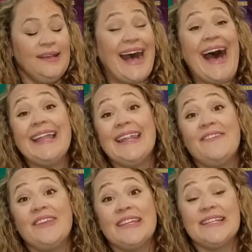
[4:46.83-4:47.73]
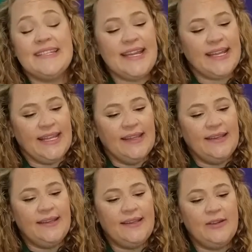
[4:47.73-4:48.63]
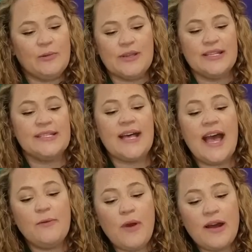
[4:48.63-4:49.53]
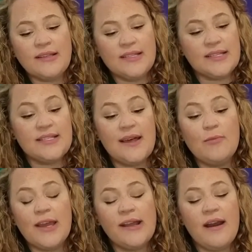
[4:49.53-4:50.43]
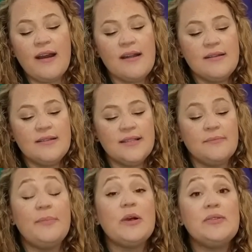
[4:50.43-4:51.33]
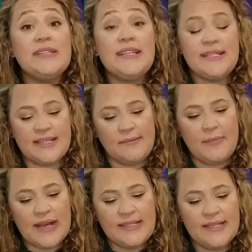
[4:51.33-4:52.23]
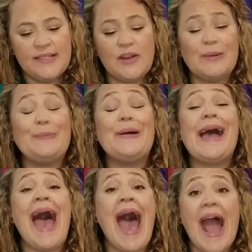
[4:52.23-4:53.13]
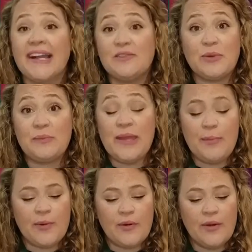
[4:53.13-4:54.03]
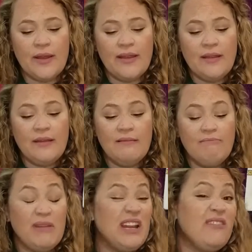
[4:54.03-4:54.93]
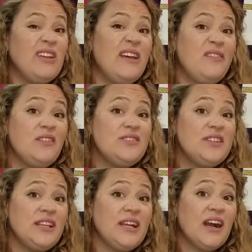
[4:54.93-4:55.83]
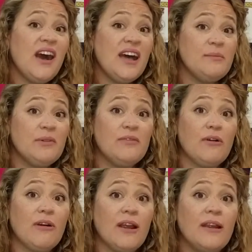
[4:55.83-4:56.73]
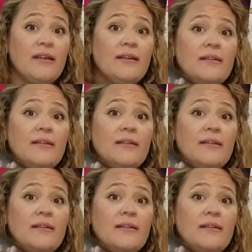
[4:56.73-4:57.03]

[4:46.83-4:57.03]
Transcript: I live in the city, where the sidewalks and subway cars and buildings and buses are packed with people. But I've never seen God before.